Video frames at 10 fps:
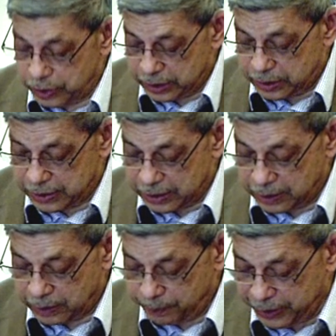to his
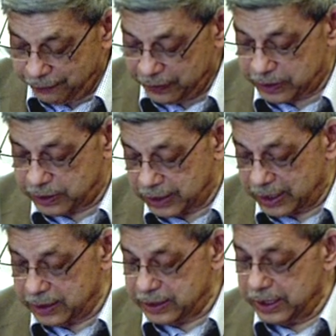previous
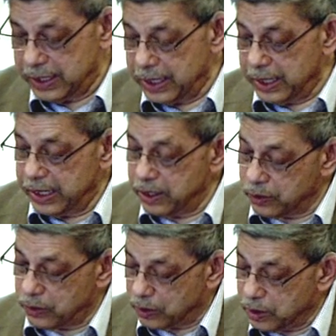stance, he
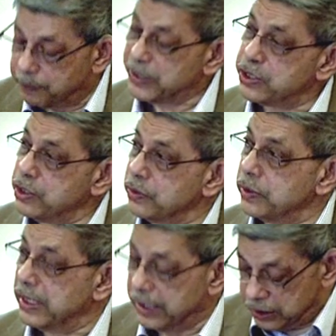no longer
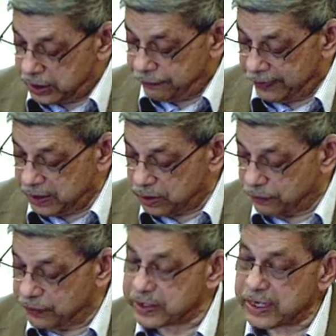pursued his defense
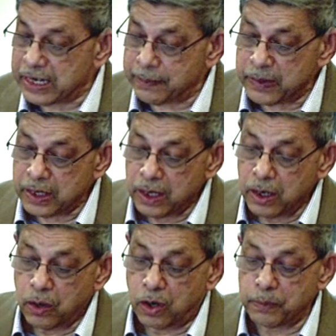of Islam
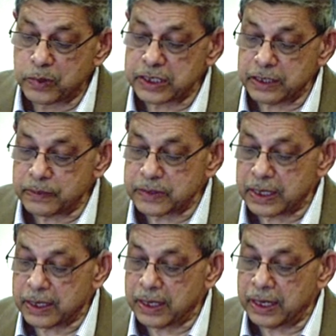or Muslim
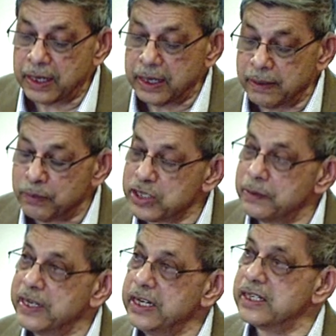
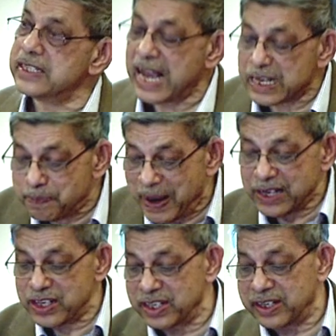leaders as
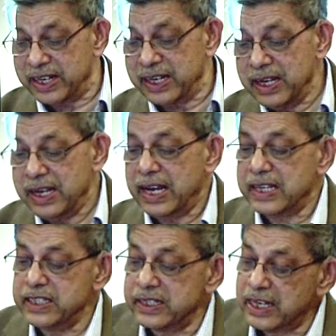passionately
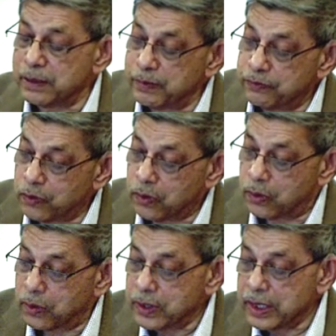as he had done before,